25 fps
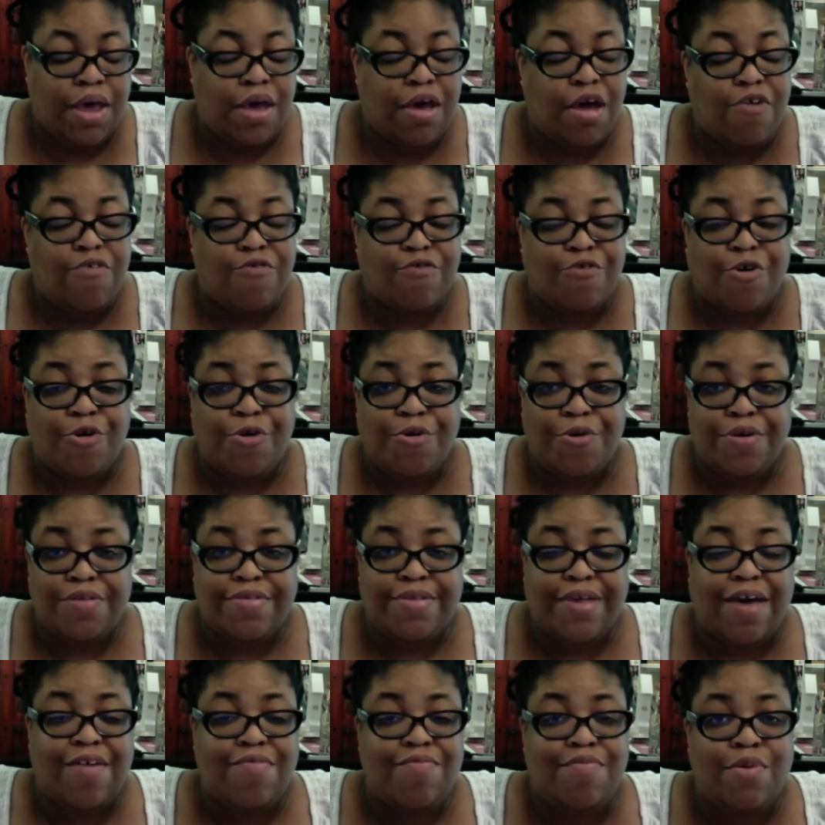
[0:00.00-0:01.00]
Of course,
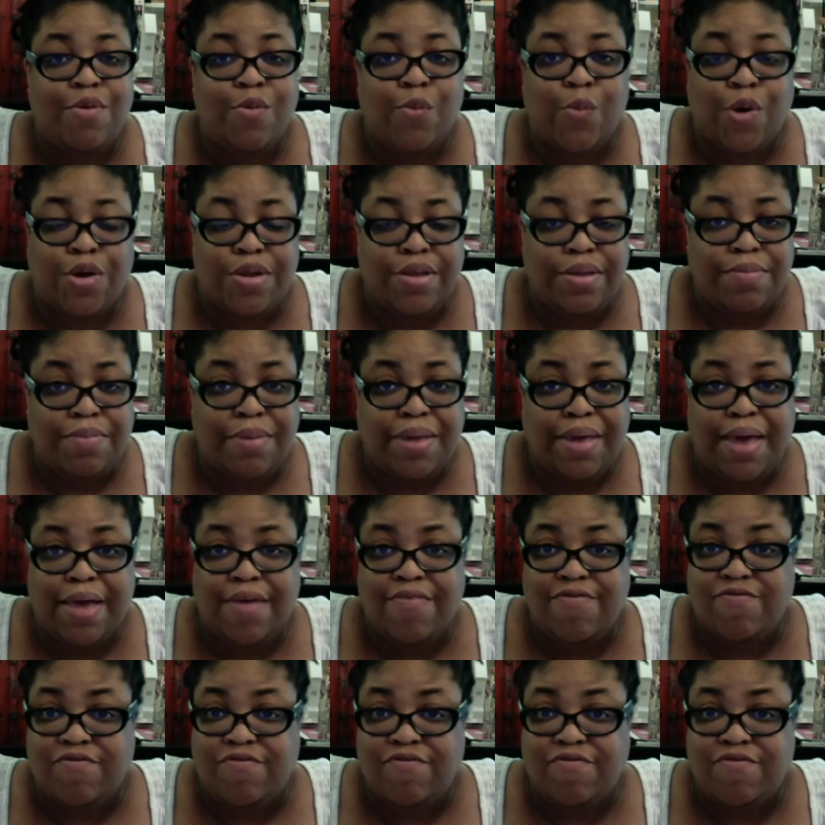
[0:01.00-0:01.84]
I've been wanting me a